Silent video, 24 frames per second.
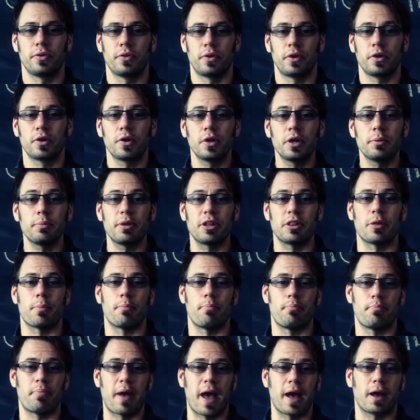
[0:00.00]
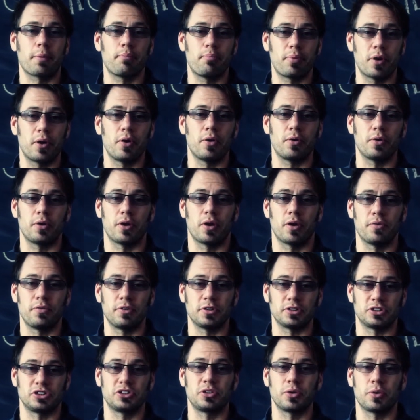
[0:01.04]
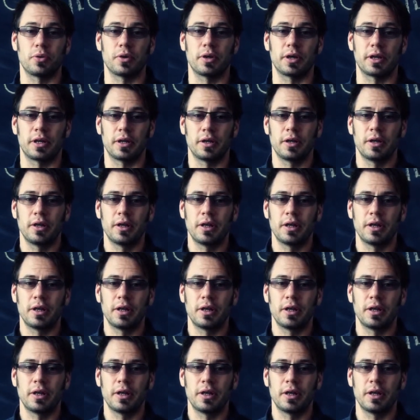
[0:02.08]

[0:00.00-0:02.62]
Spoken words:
They're going to be the backbone of your story.